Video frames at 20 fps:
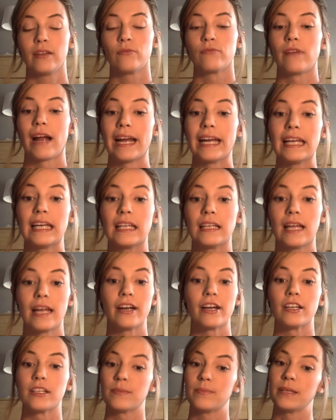writing
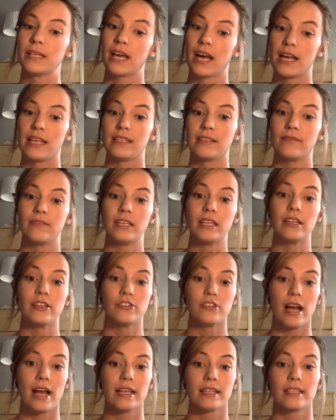letters because of the
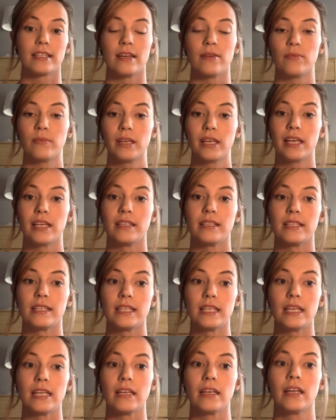address that we had
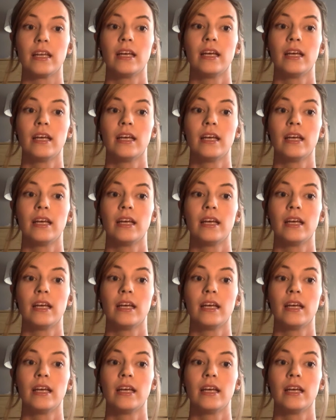seen.